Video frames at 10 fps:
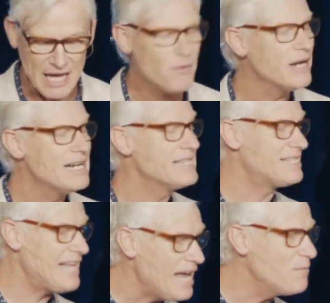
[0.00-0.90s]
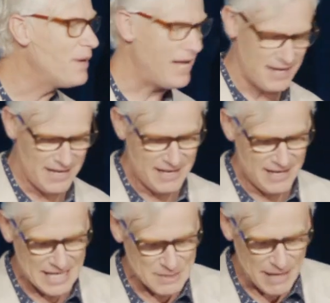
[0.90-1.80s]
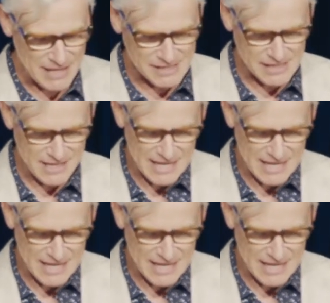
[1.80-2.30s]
he wanted a sandpit. His mother said,